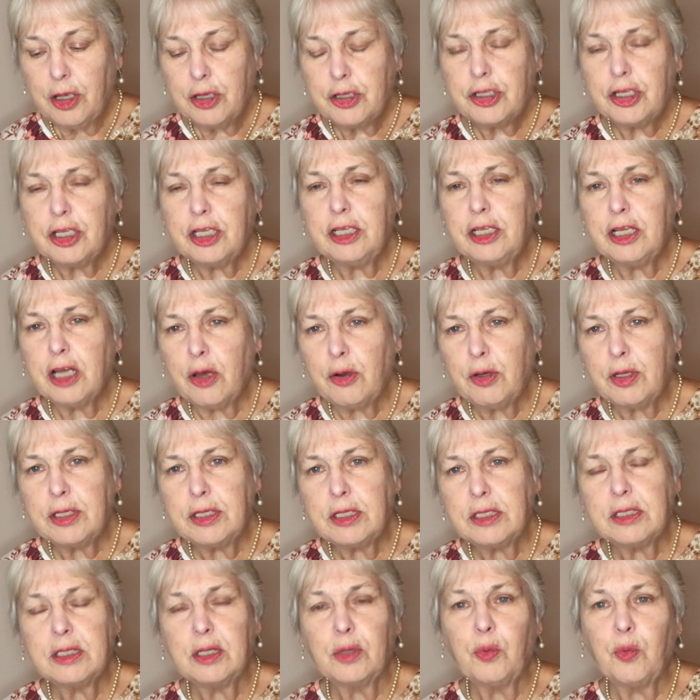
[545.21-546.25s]
she
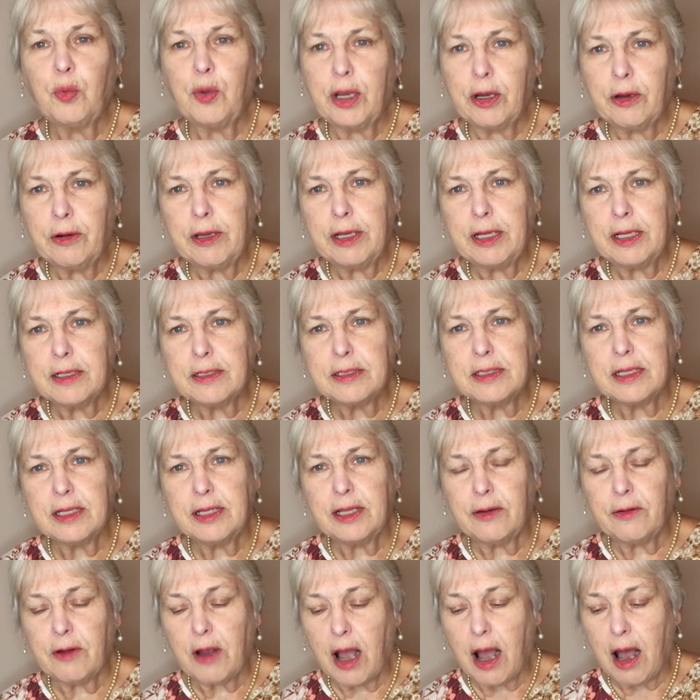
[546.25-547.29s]
noticed the weariness in
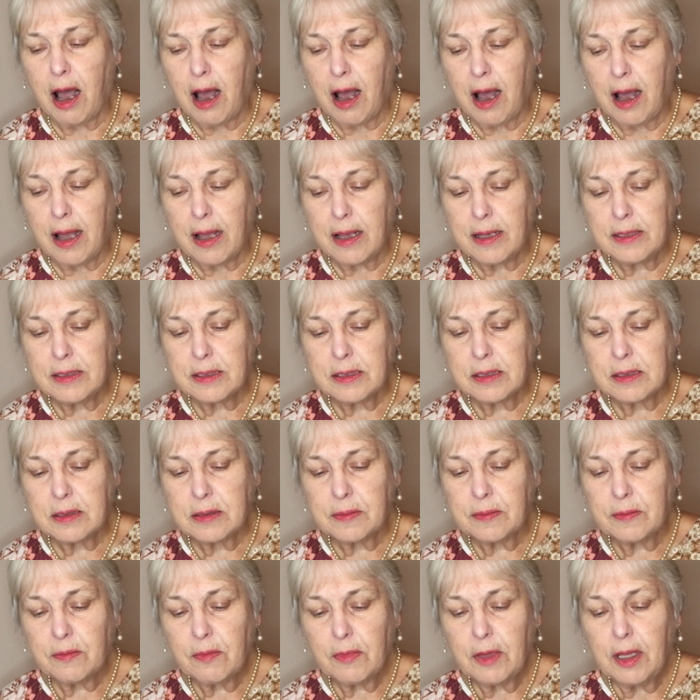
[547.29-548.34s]
their eyes
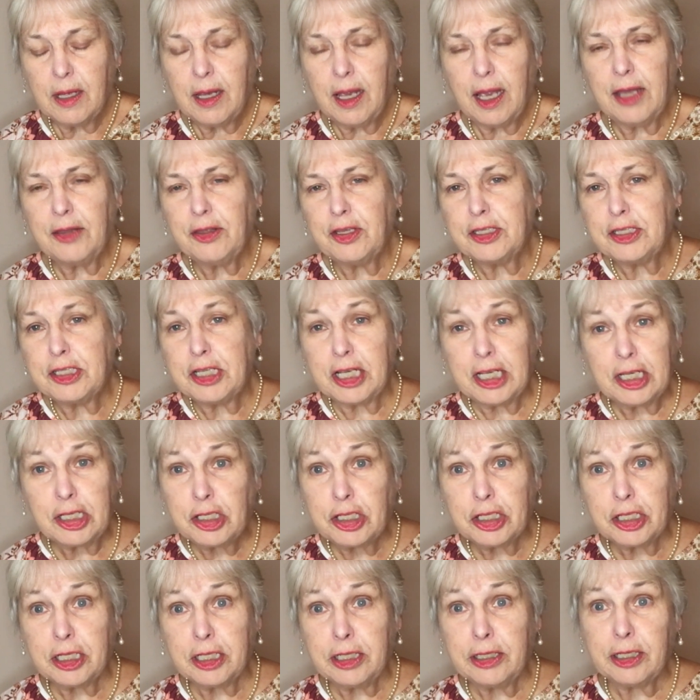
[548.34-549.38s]
and the
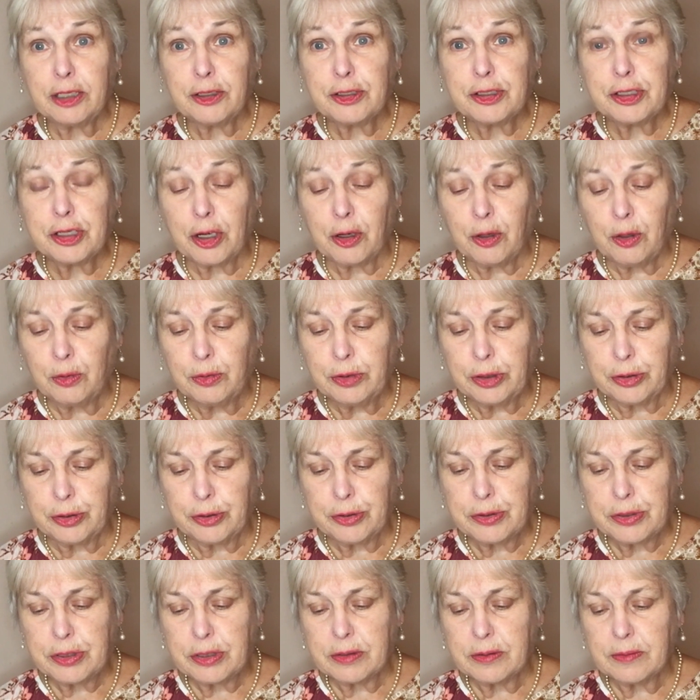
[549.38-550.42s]
tension in their
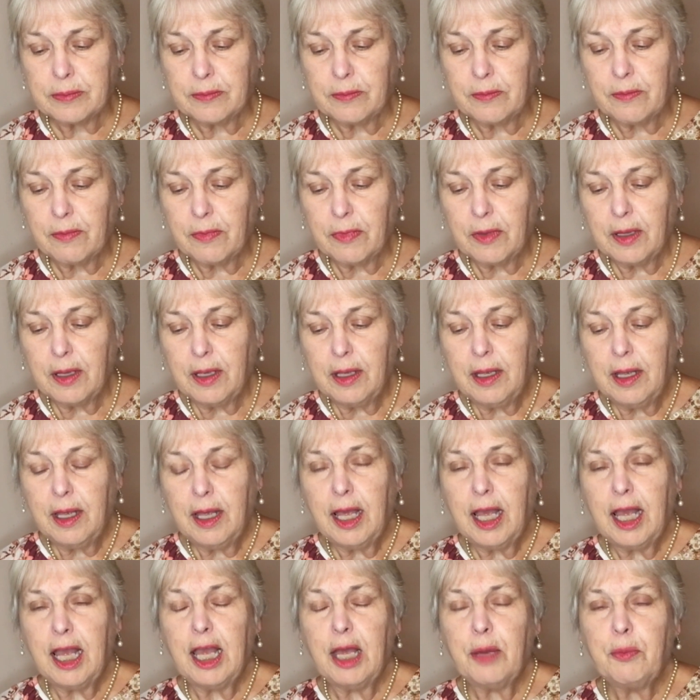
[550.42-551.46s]
shoulders.
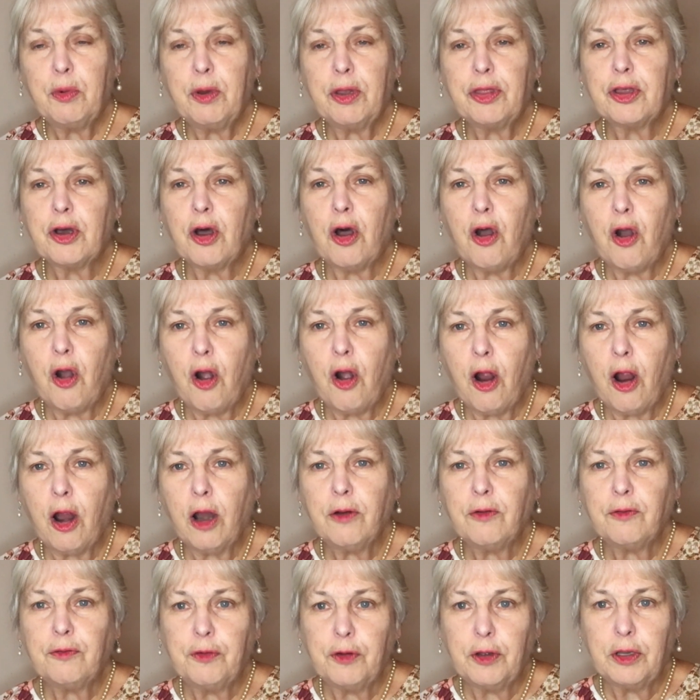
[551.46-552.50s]
And with a
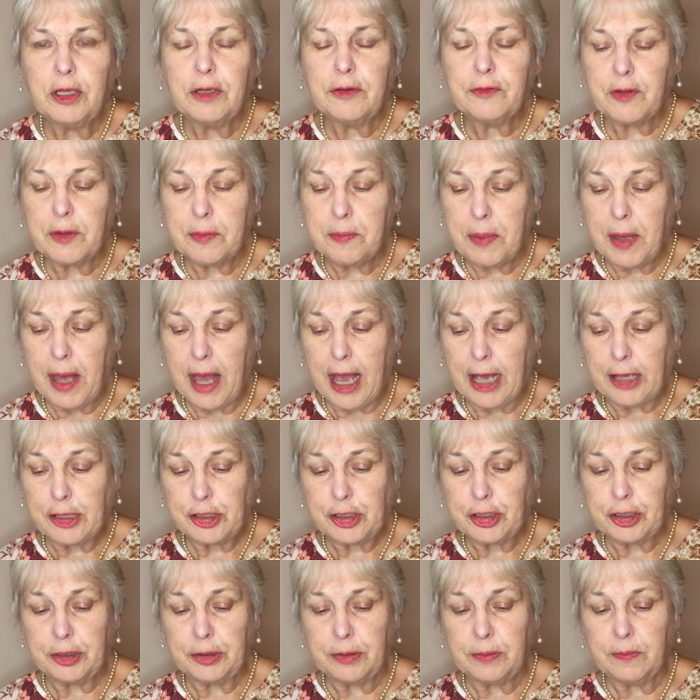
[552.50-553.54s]
heart full of
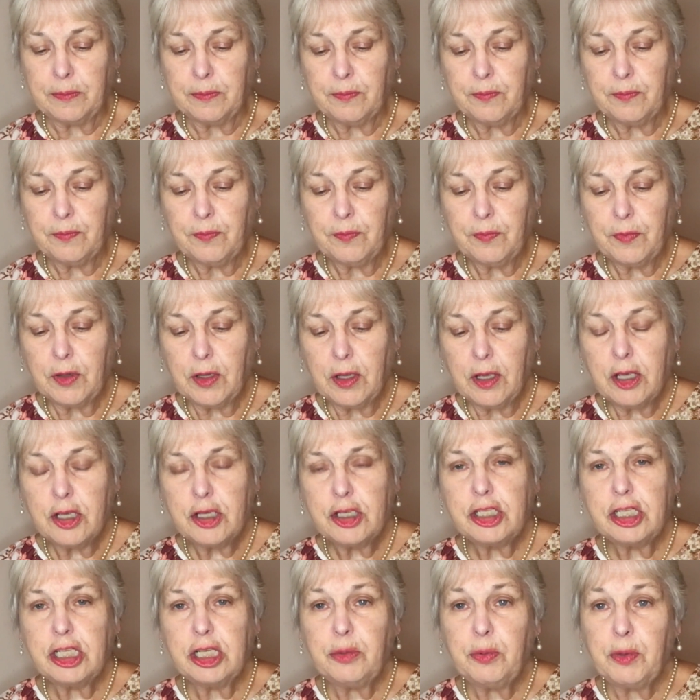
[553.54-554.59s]
compassion,
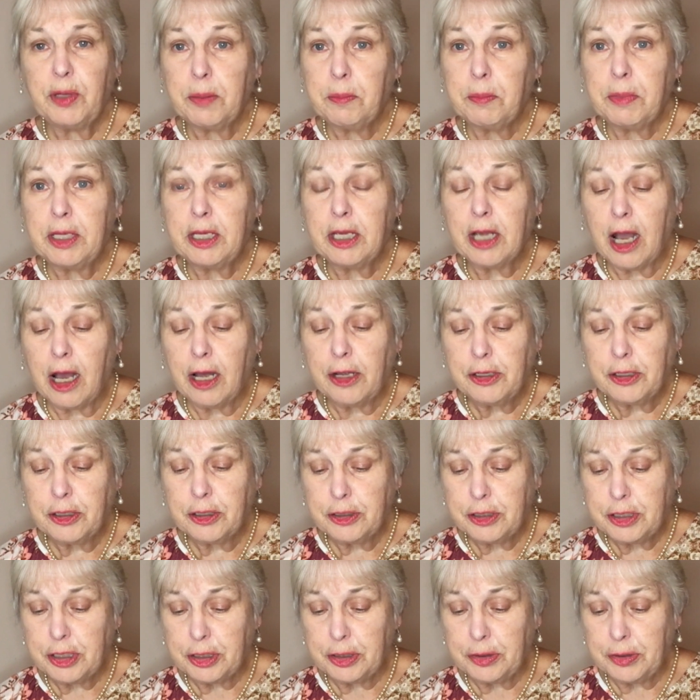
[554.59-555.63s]
she went beyond her
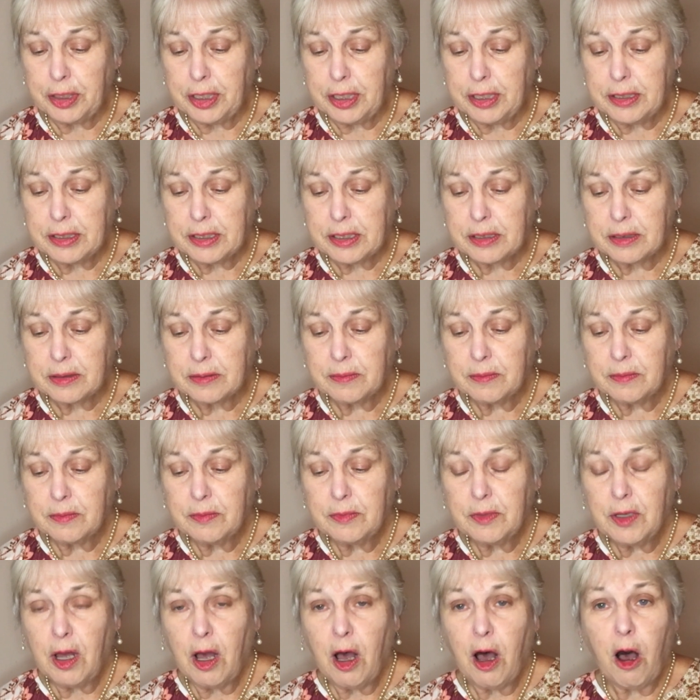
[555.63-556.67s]
duties,
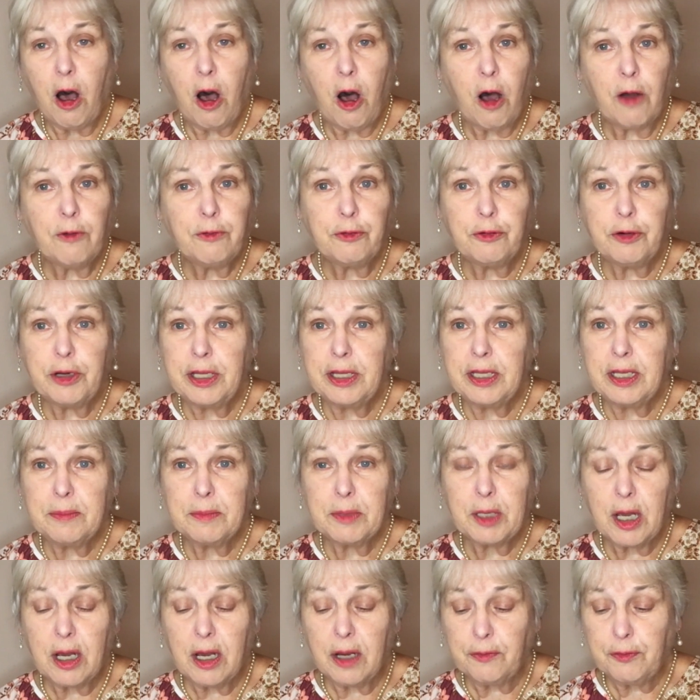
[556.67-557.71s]
offering them
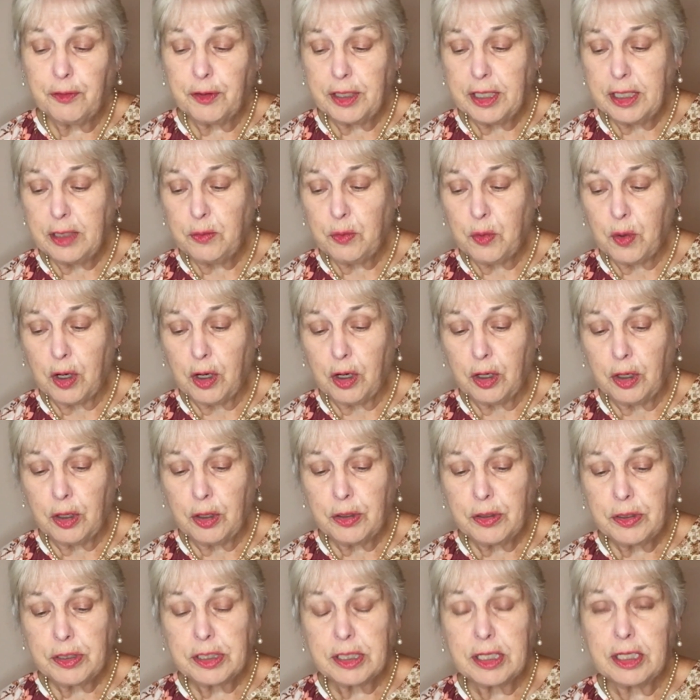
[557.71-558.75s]
comforting
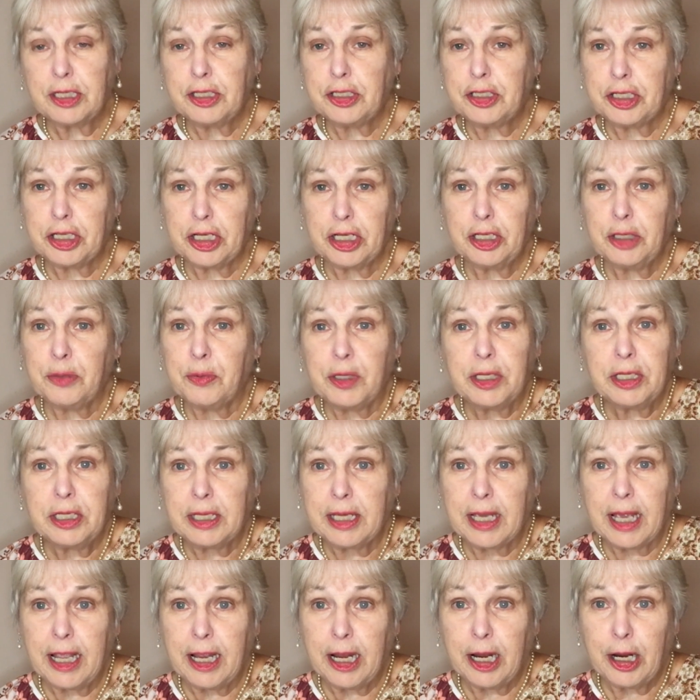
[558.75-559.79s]
words and a genuine
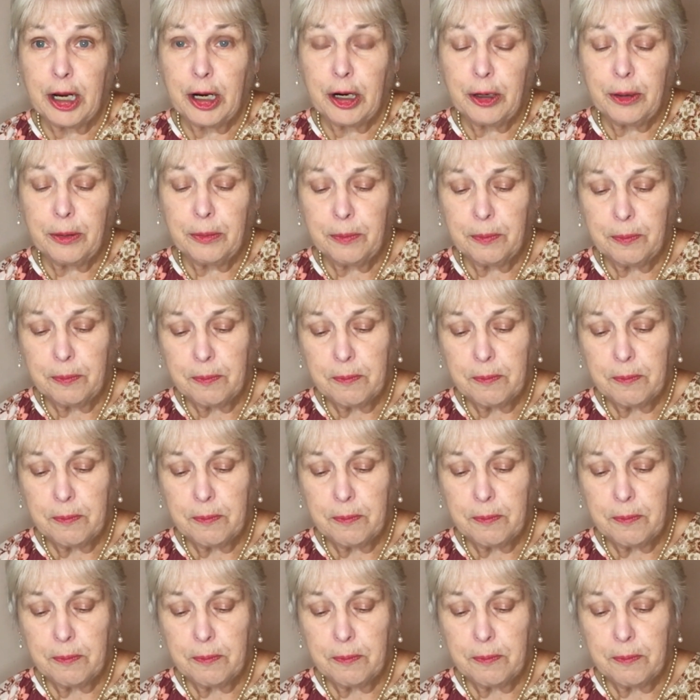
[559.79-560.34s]
care.